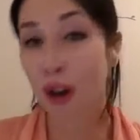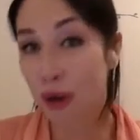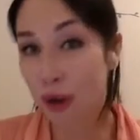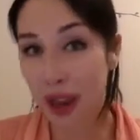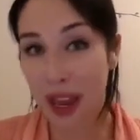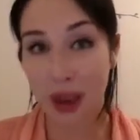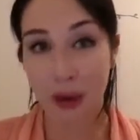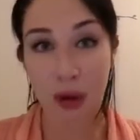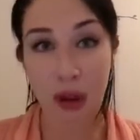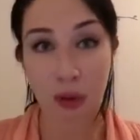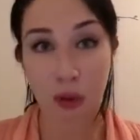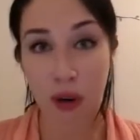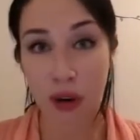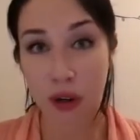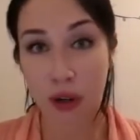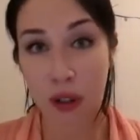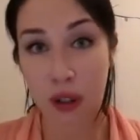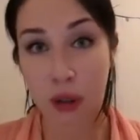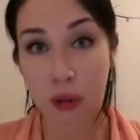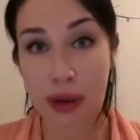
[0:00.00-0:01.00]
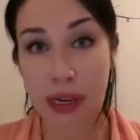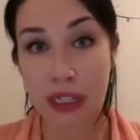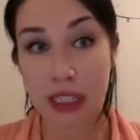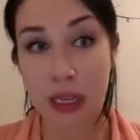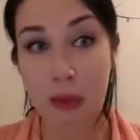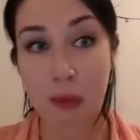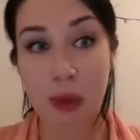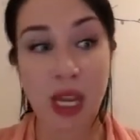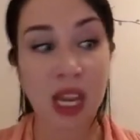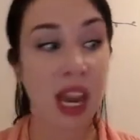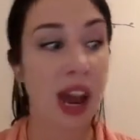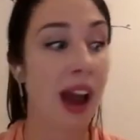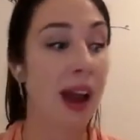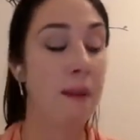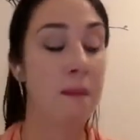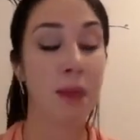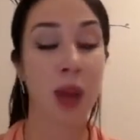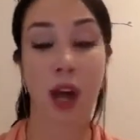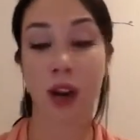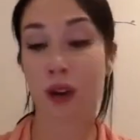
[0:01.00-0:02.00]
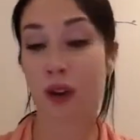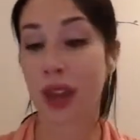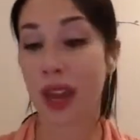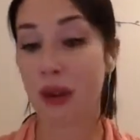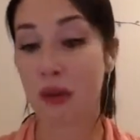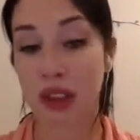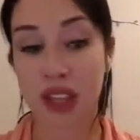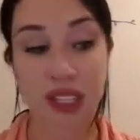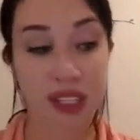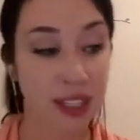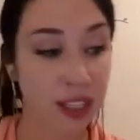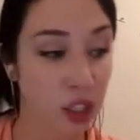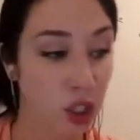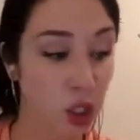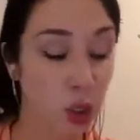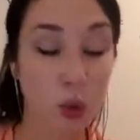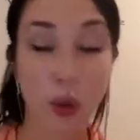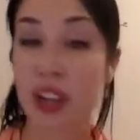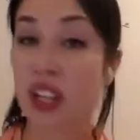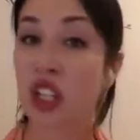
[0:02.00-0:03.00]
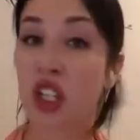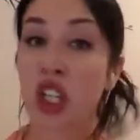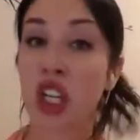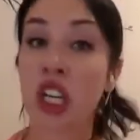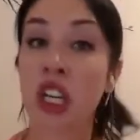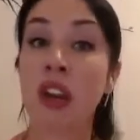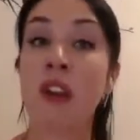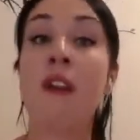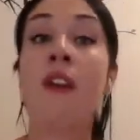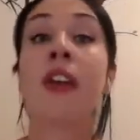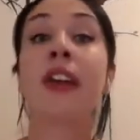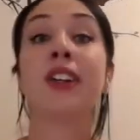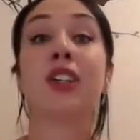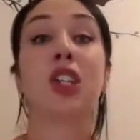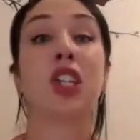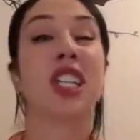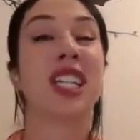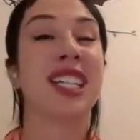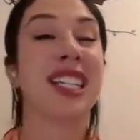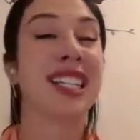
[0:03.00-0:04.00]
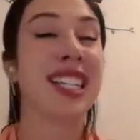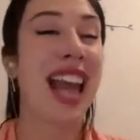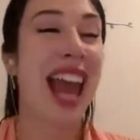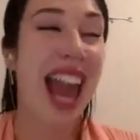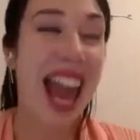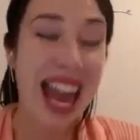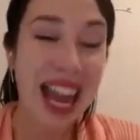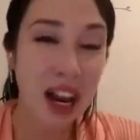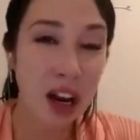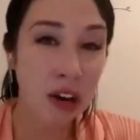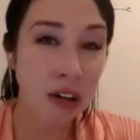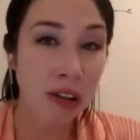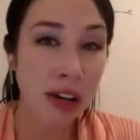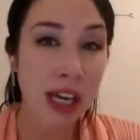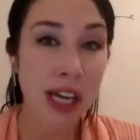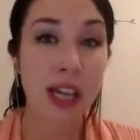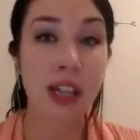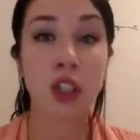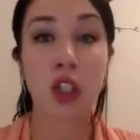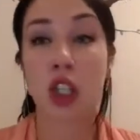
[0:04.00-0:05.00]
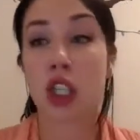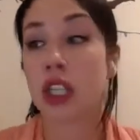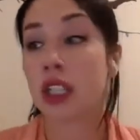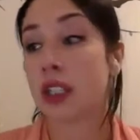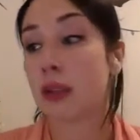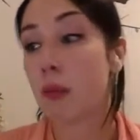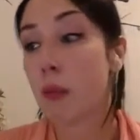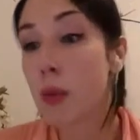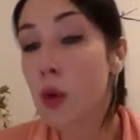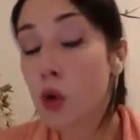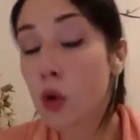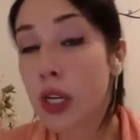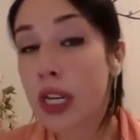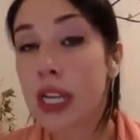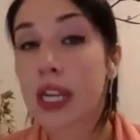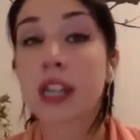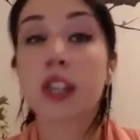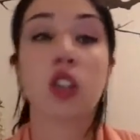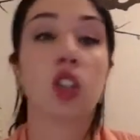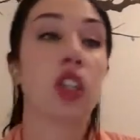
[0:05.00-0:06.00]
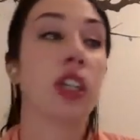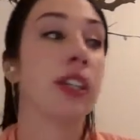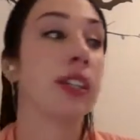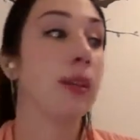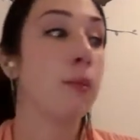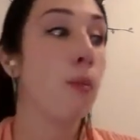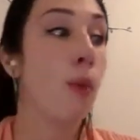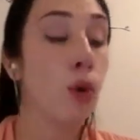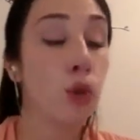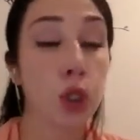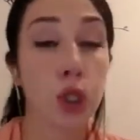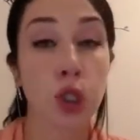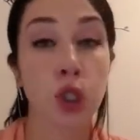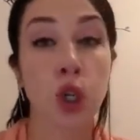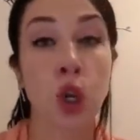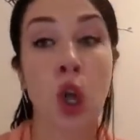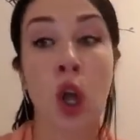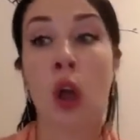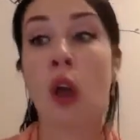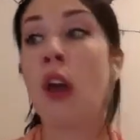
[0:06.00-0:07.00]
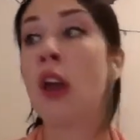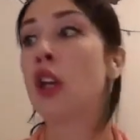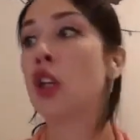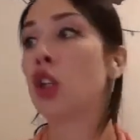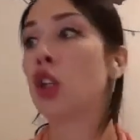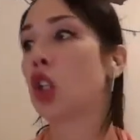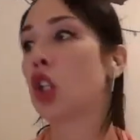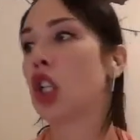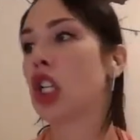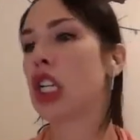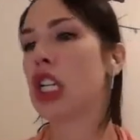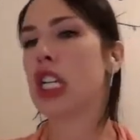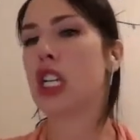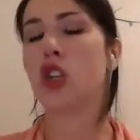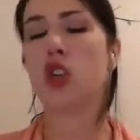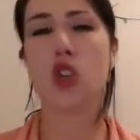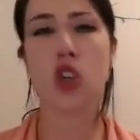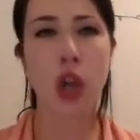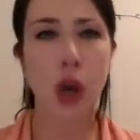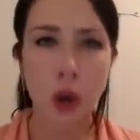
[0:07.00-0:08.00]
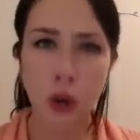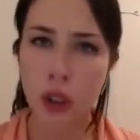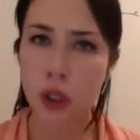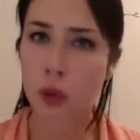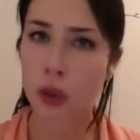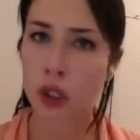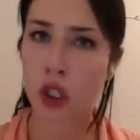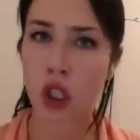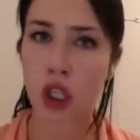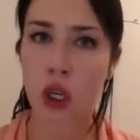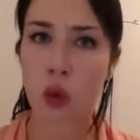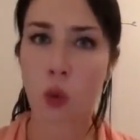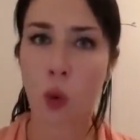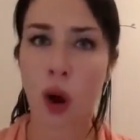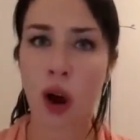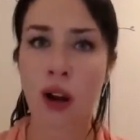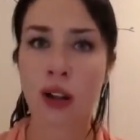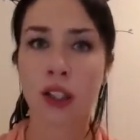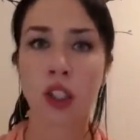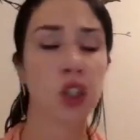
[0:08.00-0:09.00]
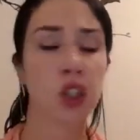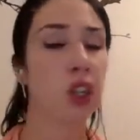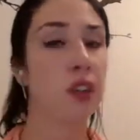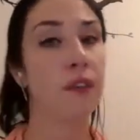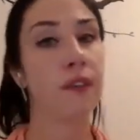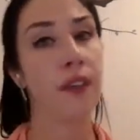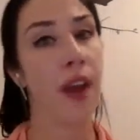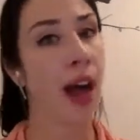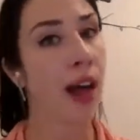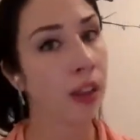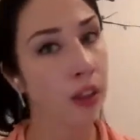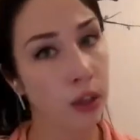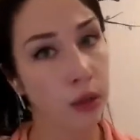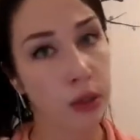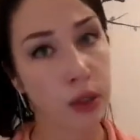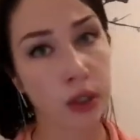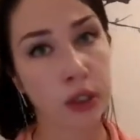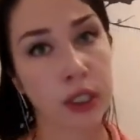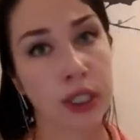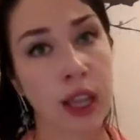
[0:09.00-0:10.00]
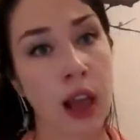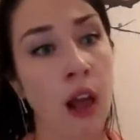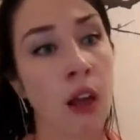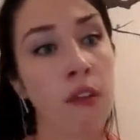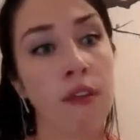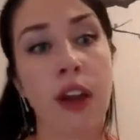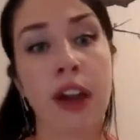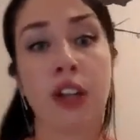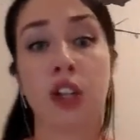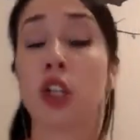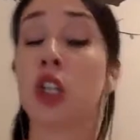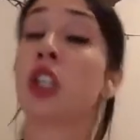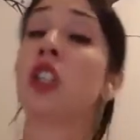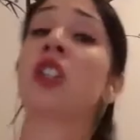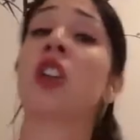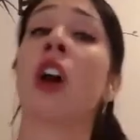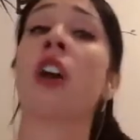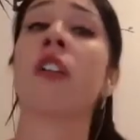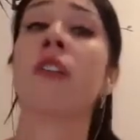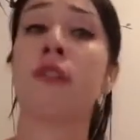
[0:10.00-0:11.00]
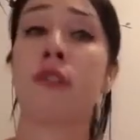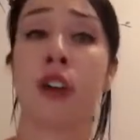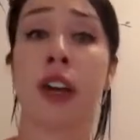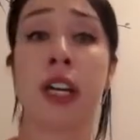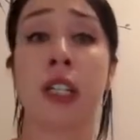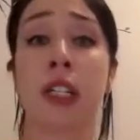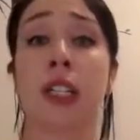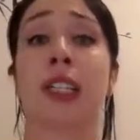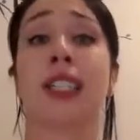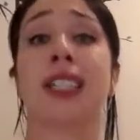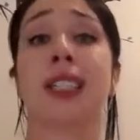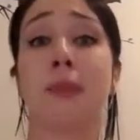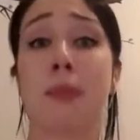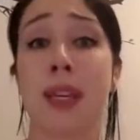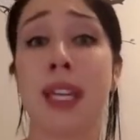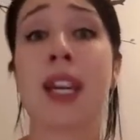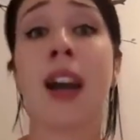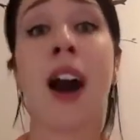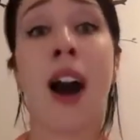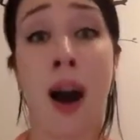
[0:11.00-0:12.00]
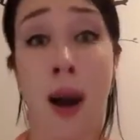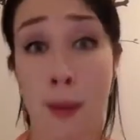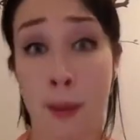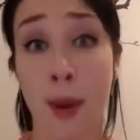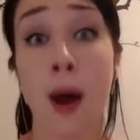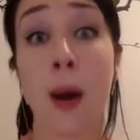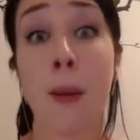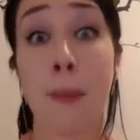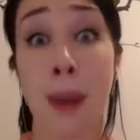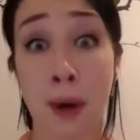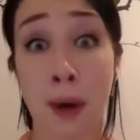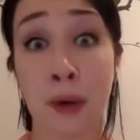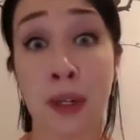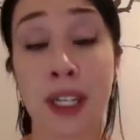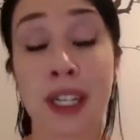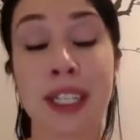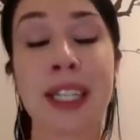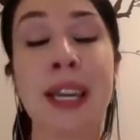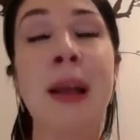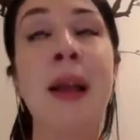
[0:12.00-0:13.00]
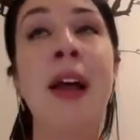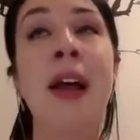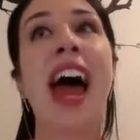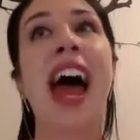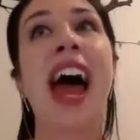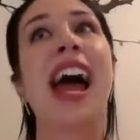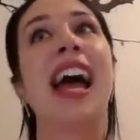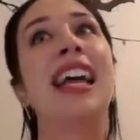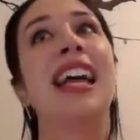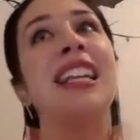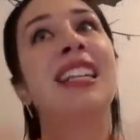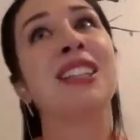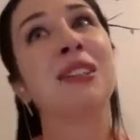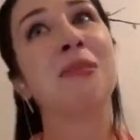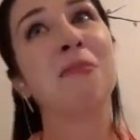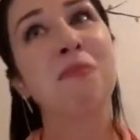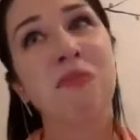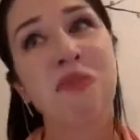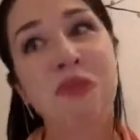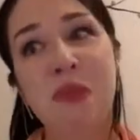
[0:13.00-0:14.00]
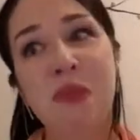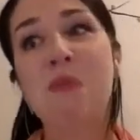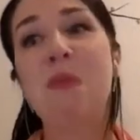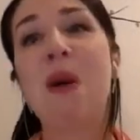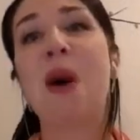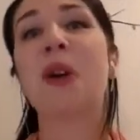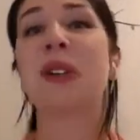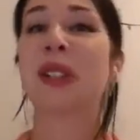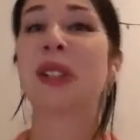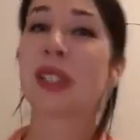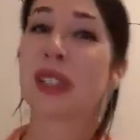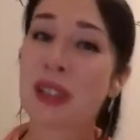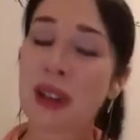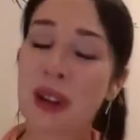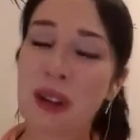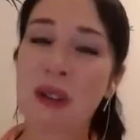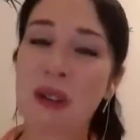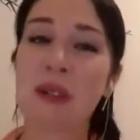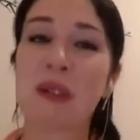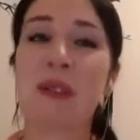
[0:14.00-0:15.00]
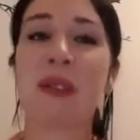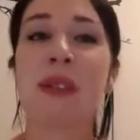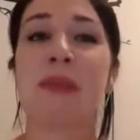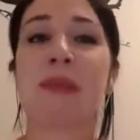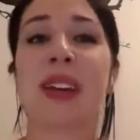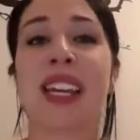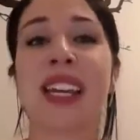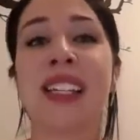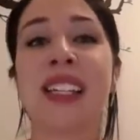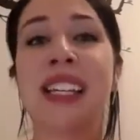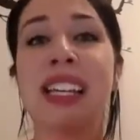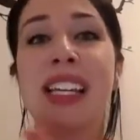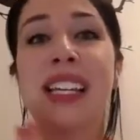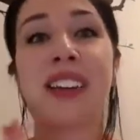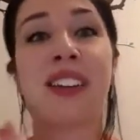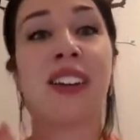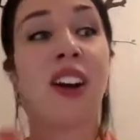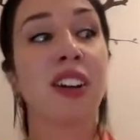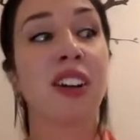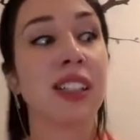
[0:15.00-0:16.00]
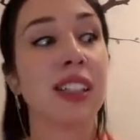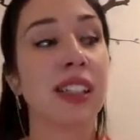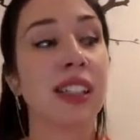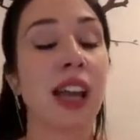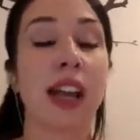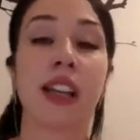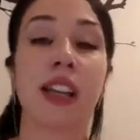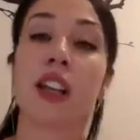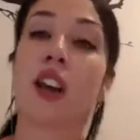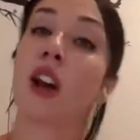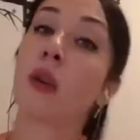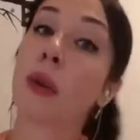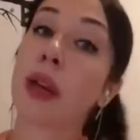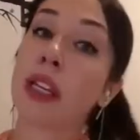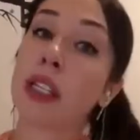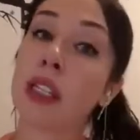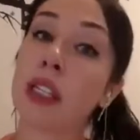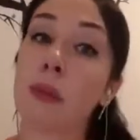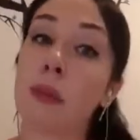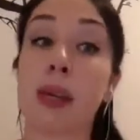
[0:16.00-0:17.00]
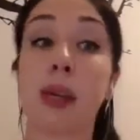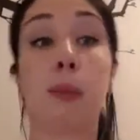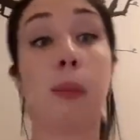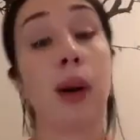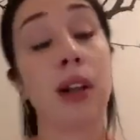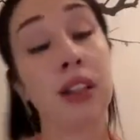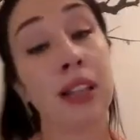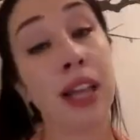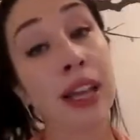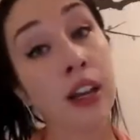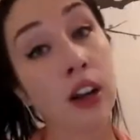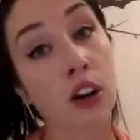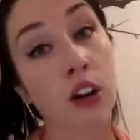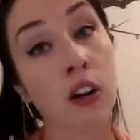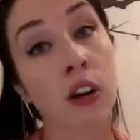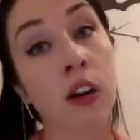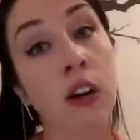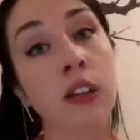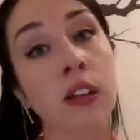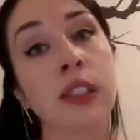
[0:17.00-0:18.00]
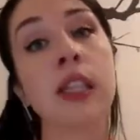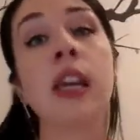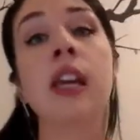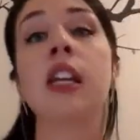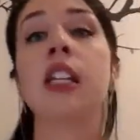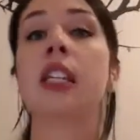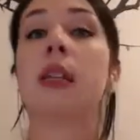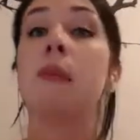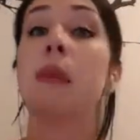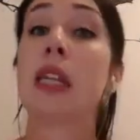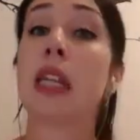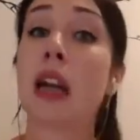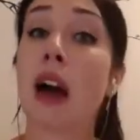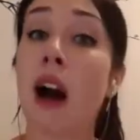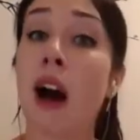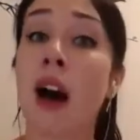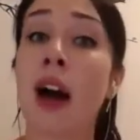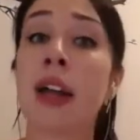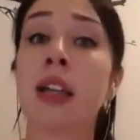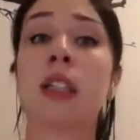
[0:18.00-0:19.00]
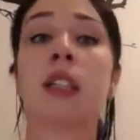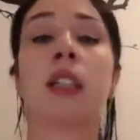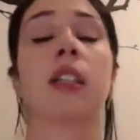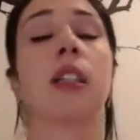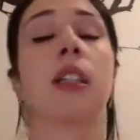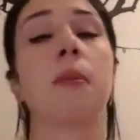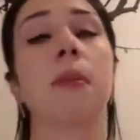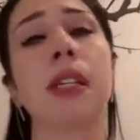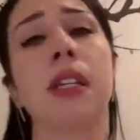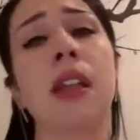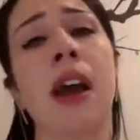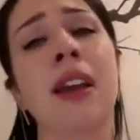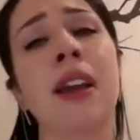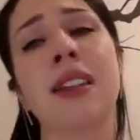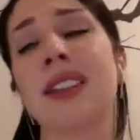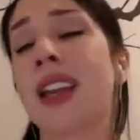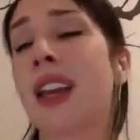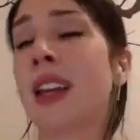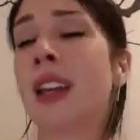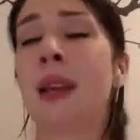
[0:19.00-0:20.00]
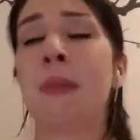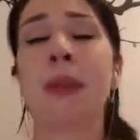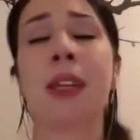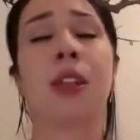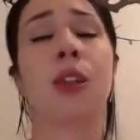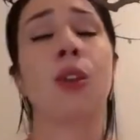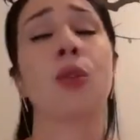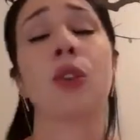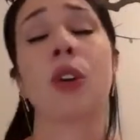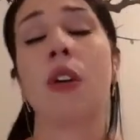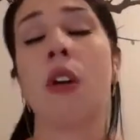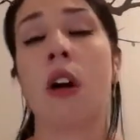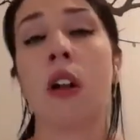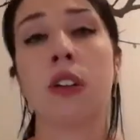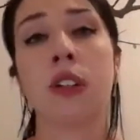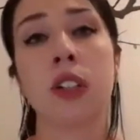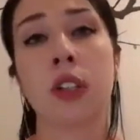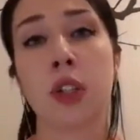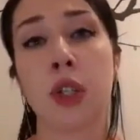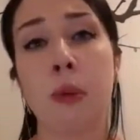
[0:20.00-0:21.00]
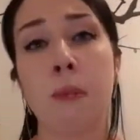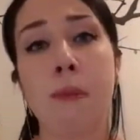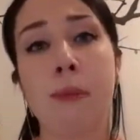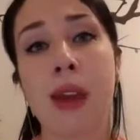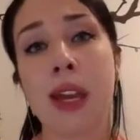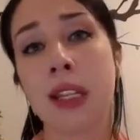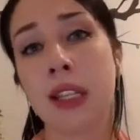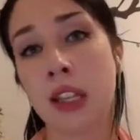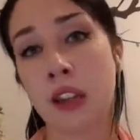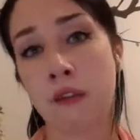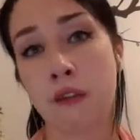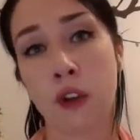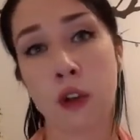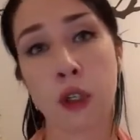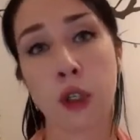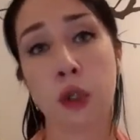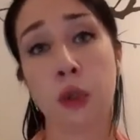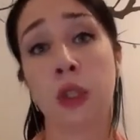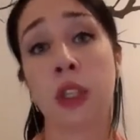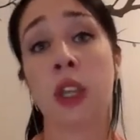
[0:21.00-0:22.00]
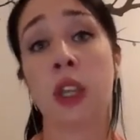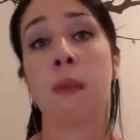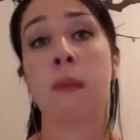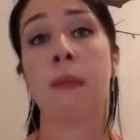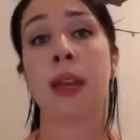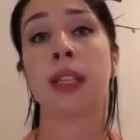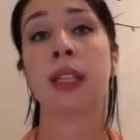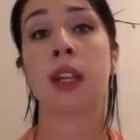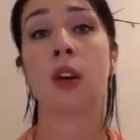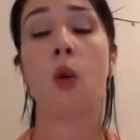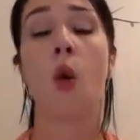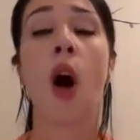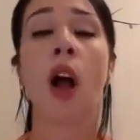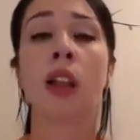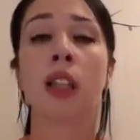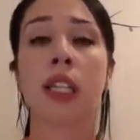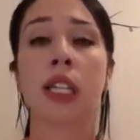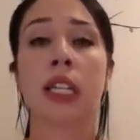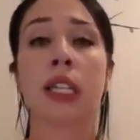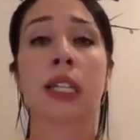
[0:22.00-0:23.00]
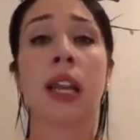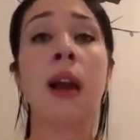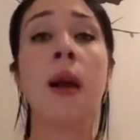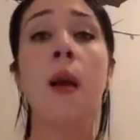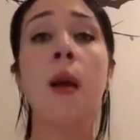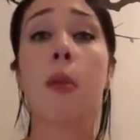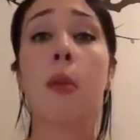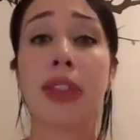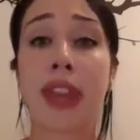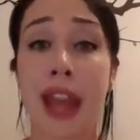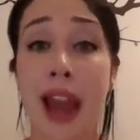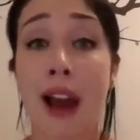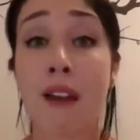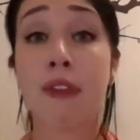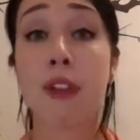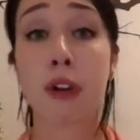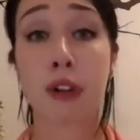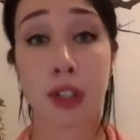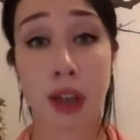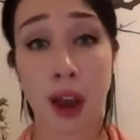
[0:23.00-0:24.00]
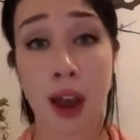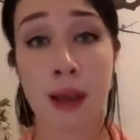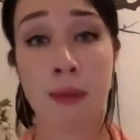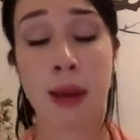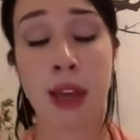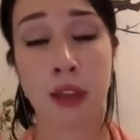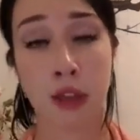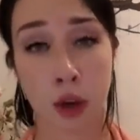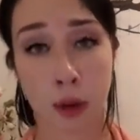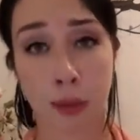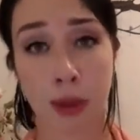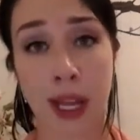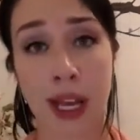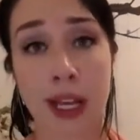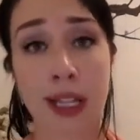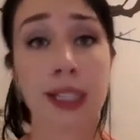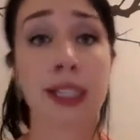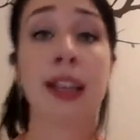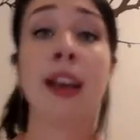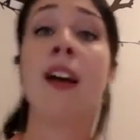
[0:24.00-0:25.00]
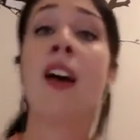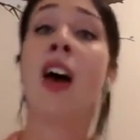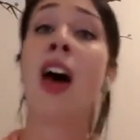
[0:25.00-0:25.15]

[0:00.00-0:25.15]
okay with what you're doing to me. I'm not okay with this situation. She is angry. She is moody. She is emotional. She knows what she wants. She values herself, and she's not afraid to speak up about it. And most women in our society are raised to be polite girls, to be kind, to be nice. And I mean, those are all such amazing virtues and amazing qualities, but they have their time and their place.